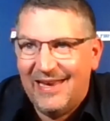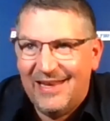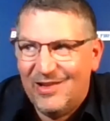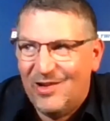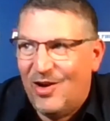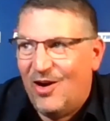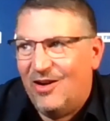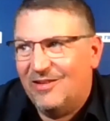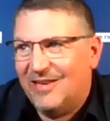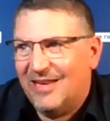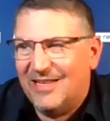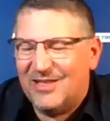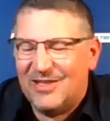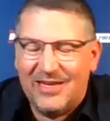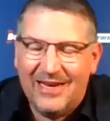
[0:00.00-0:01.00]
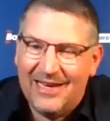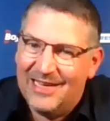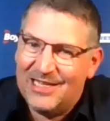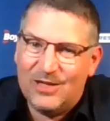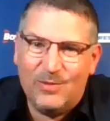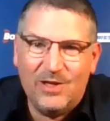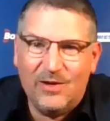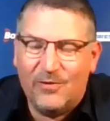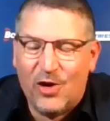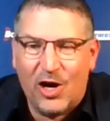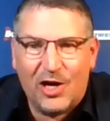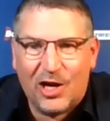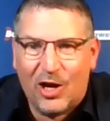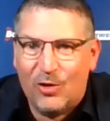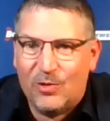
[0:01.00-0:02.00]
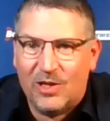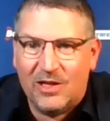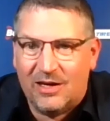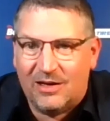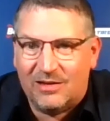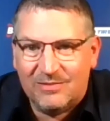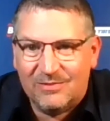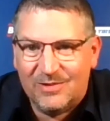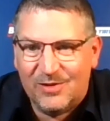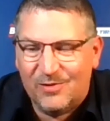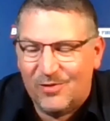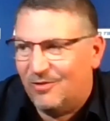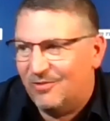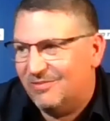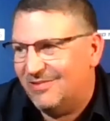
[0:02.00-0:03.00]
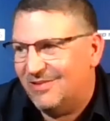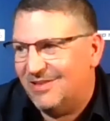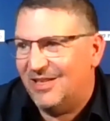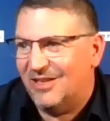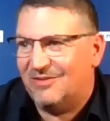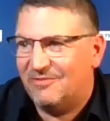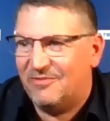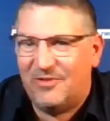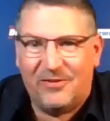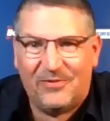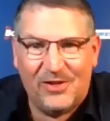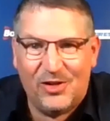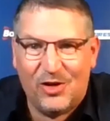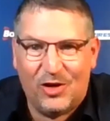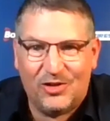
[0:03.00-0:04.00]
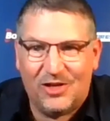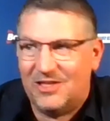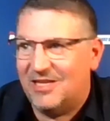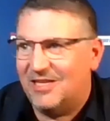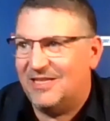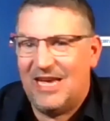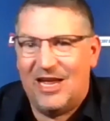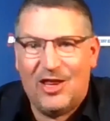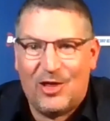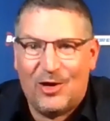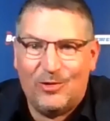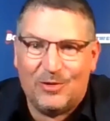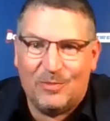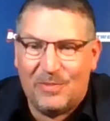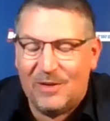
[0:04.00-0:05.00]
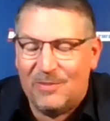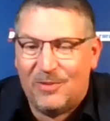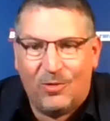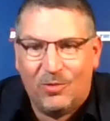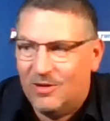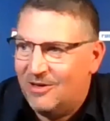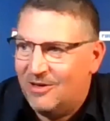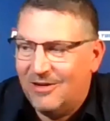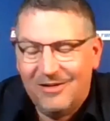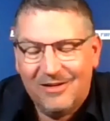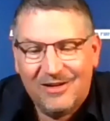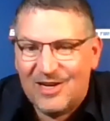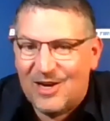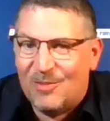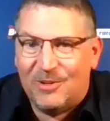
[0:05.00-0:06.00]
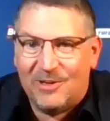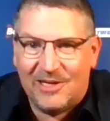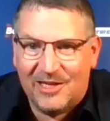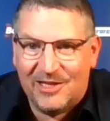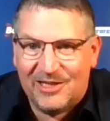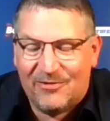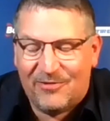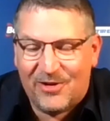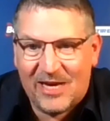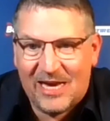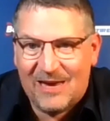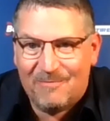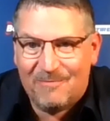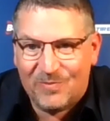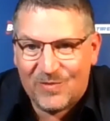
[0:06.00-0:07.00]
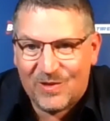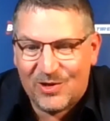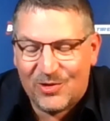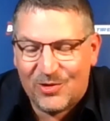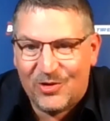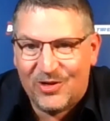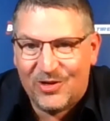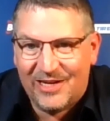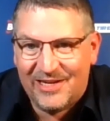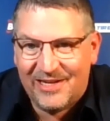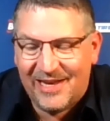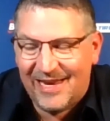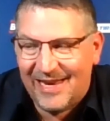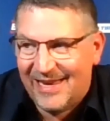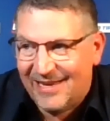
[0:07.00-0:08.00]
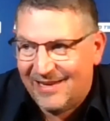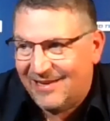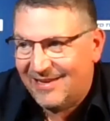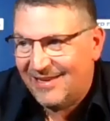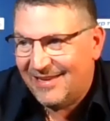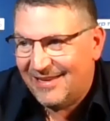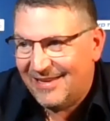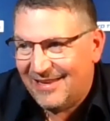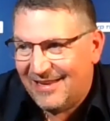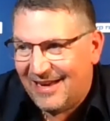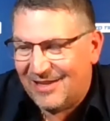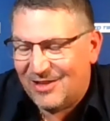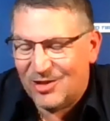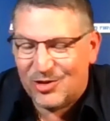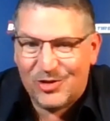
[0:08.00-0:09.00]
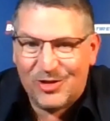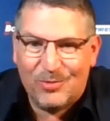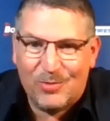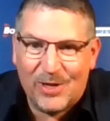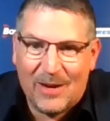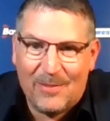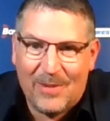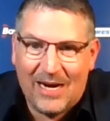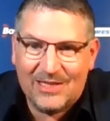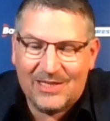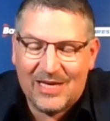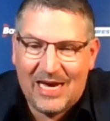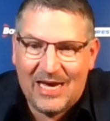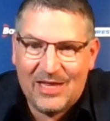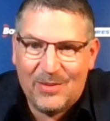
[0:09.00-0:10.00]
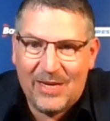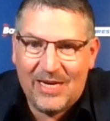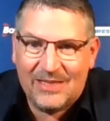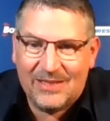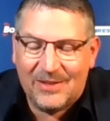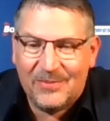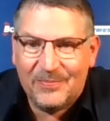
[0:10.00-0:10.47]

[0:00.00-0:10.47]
no, it's see when you've got a crowd in there, you've got your 1,500 to 10,000 people, completely different game, you know. And I think the sooner we get back to that, the better.